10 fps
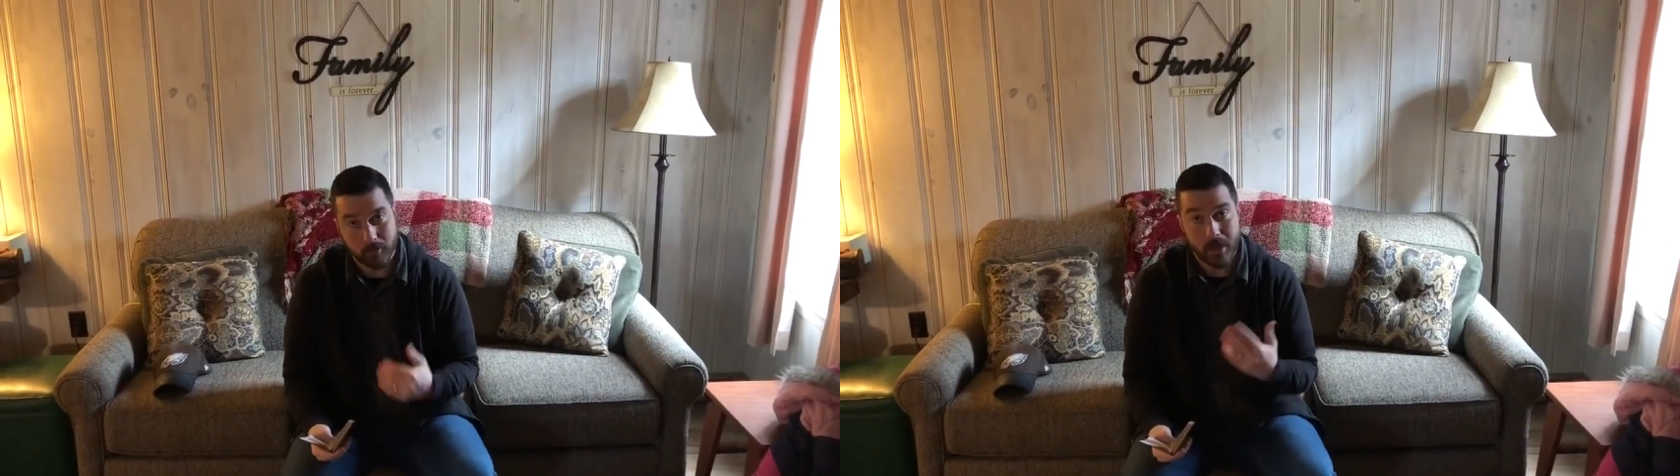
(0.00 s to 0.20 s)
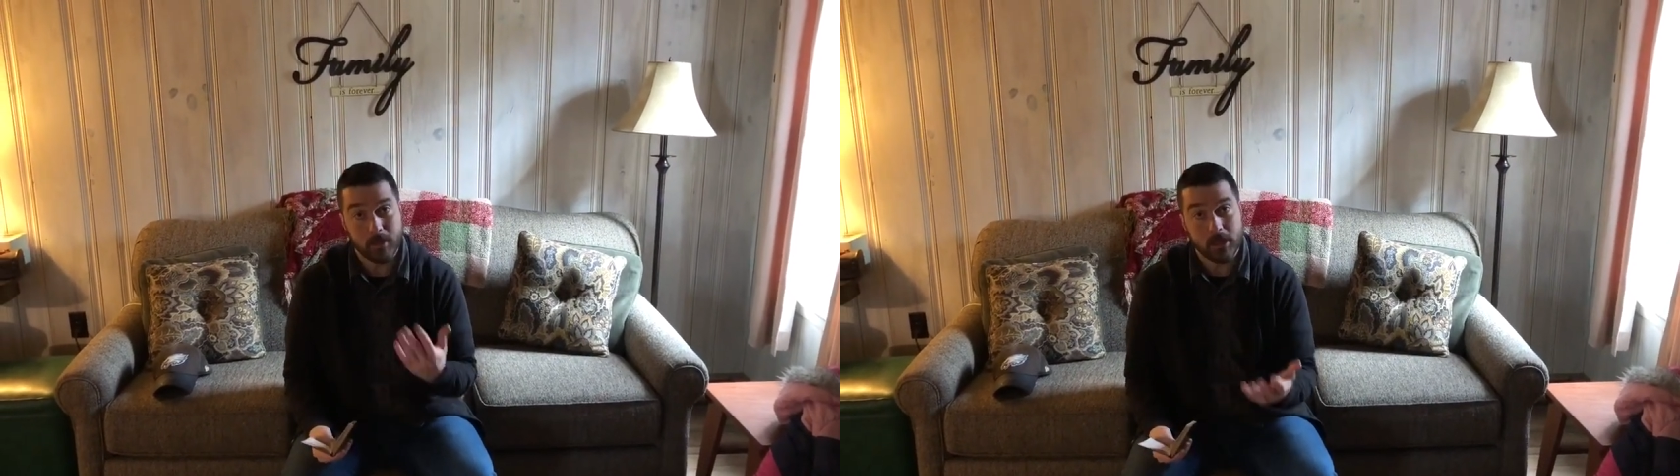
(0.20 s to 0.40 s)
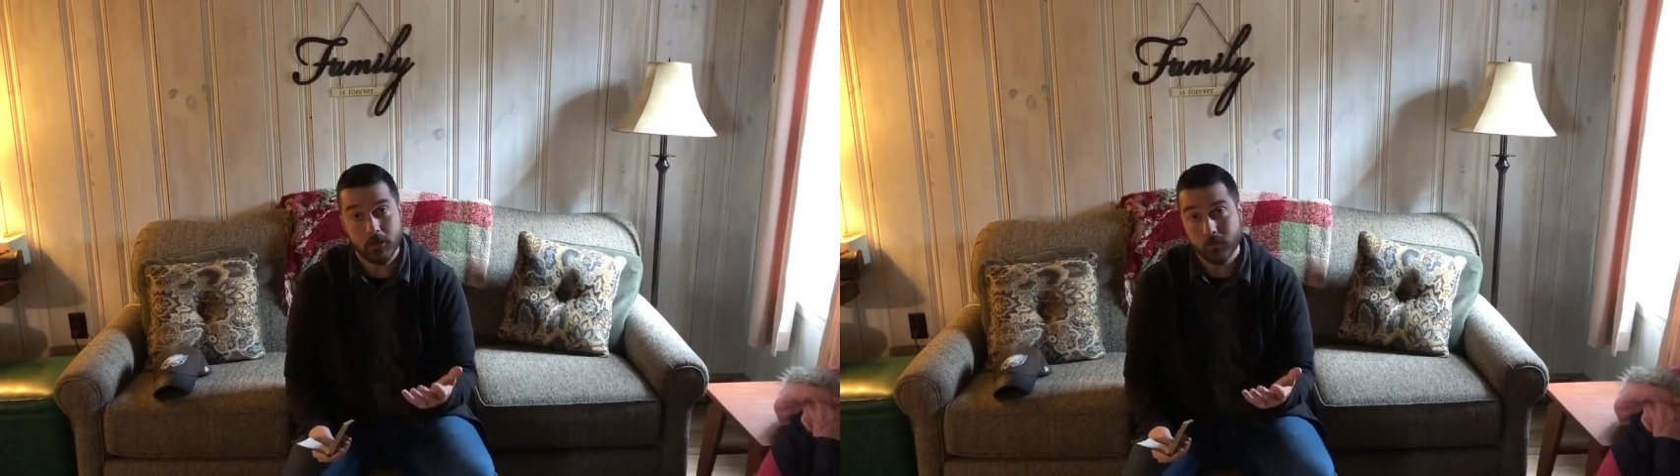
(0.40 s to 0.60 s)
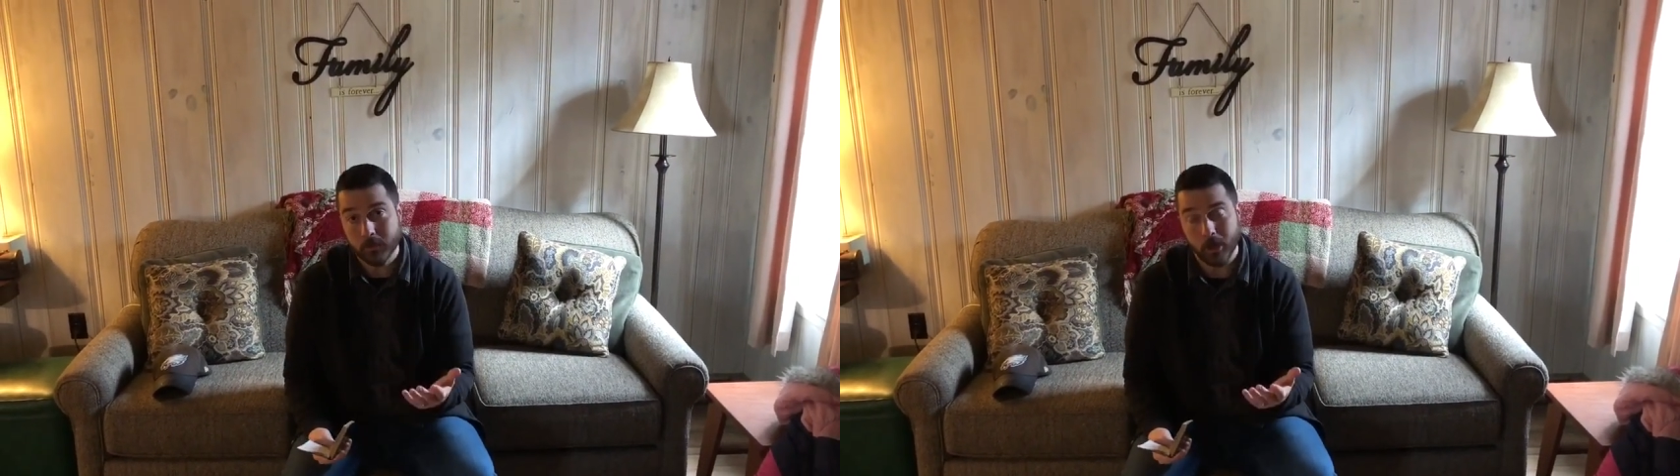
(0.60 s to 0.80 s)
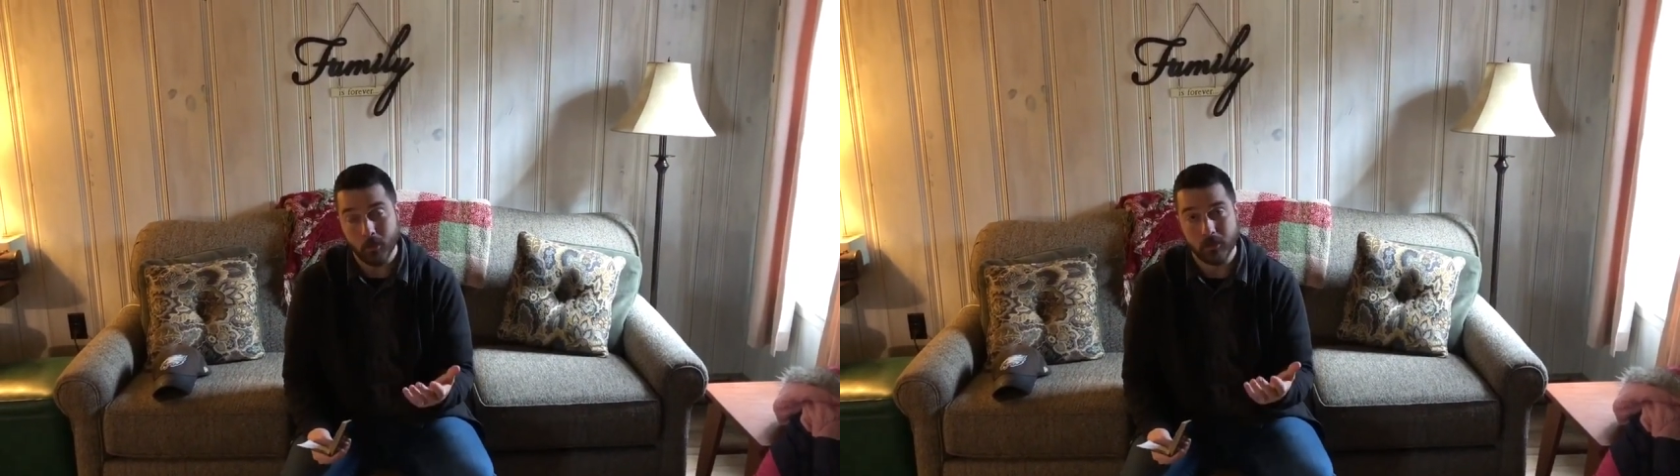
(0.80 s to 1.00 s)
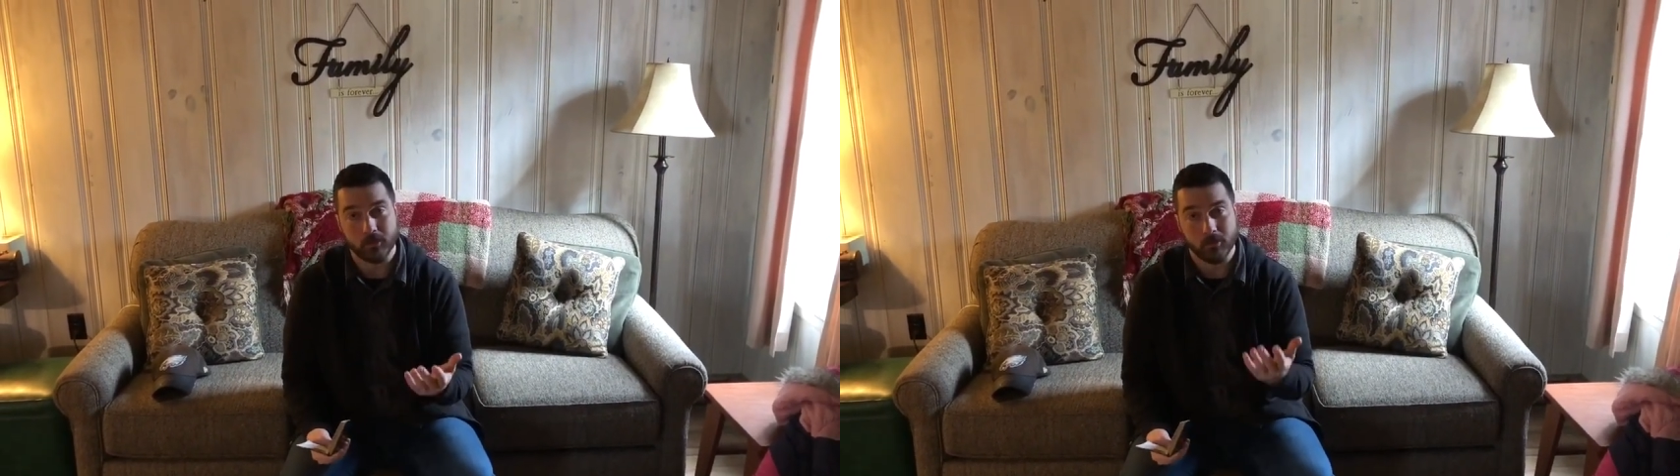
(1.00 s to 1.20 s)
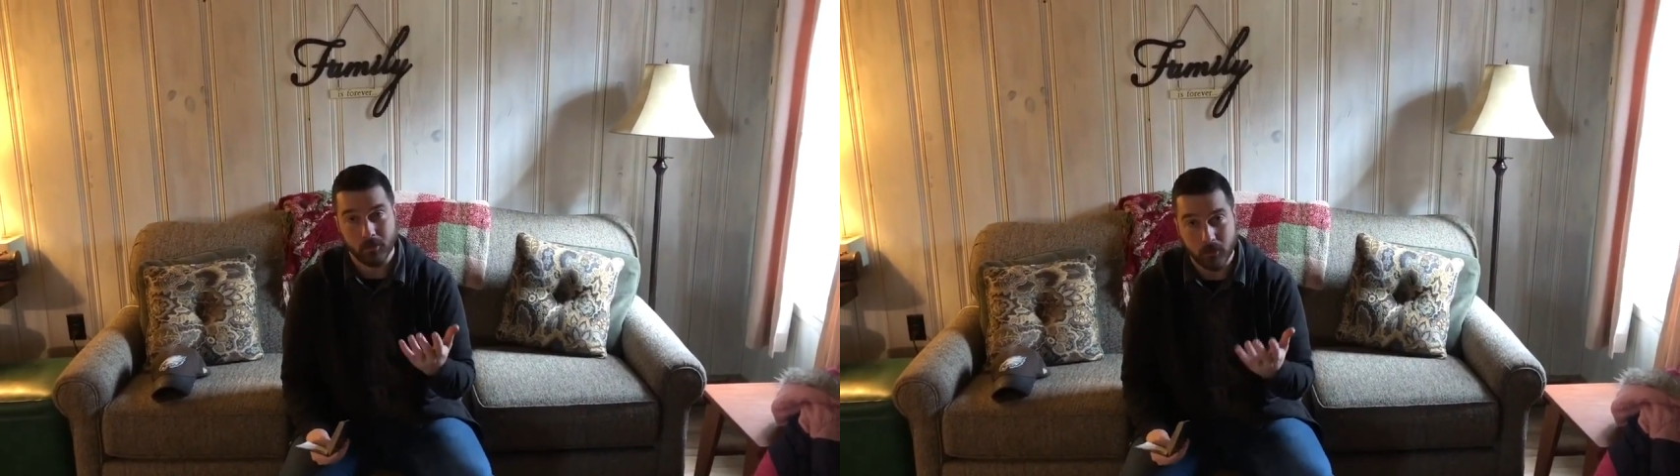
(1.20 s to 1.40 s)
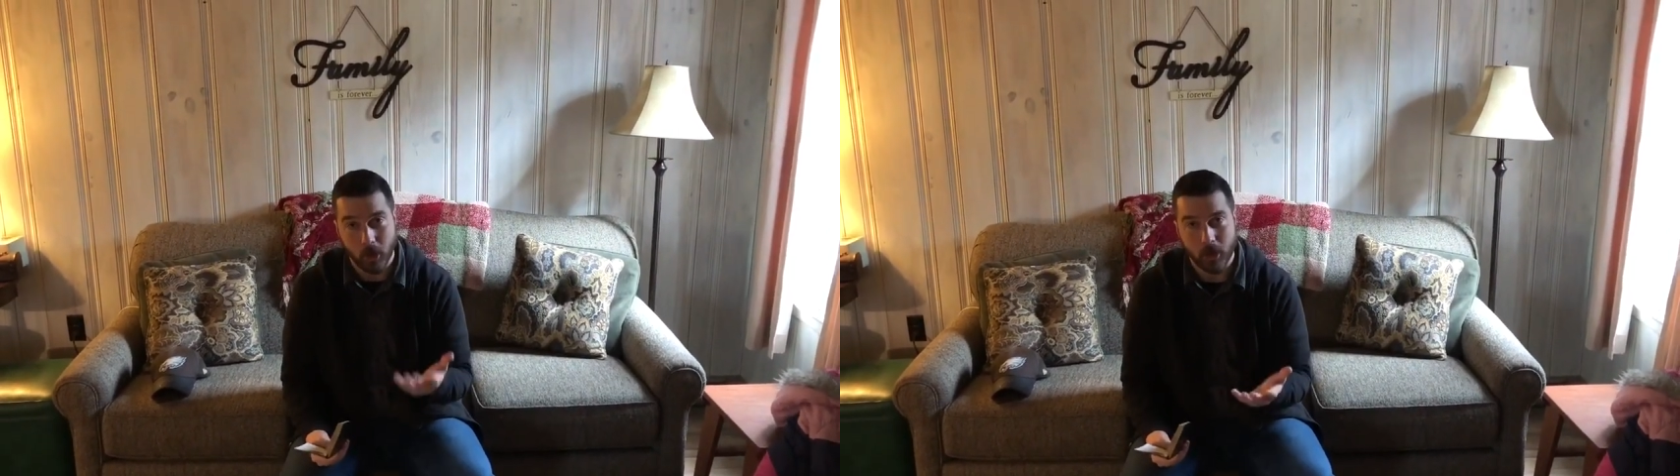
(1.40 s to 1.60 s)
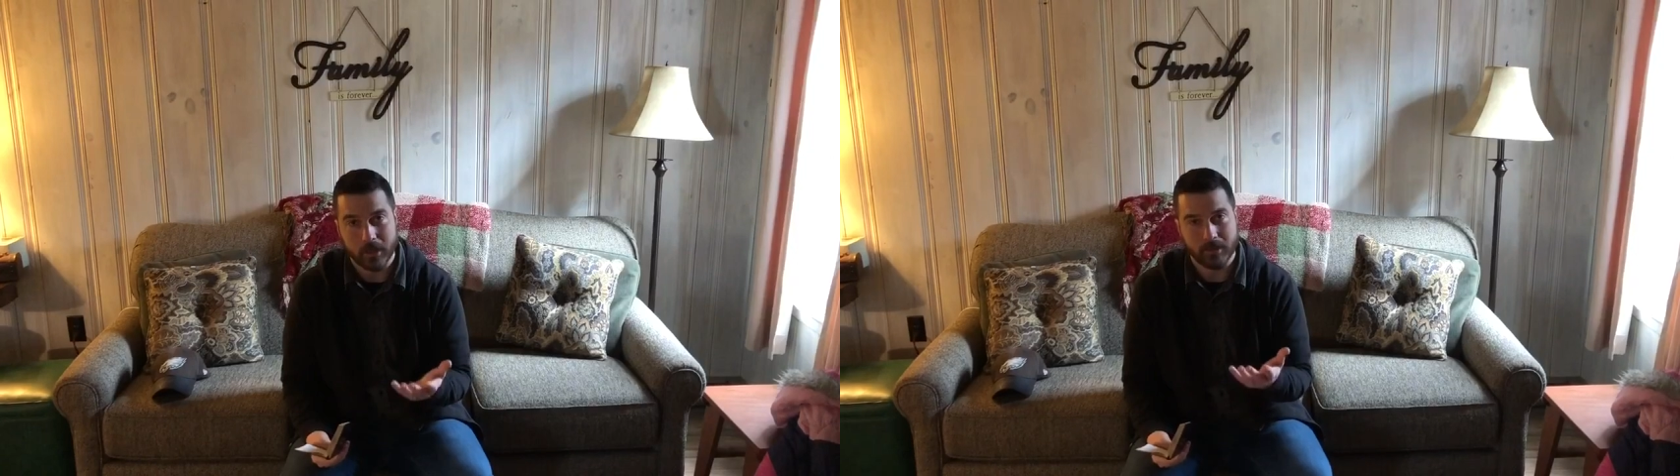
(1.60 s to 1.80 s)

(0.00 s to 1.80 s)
Maybe you've dealt with some dark,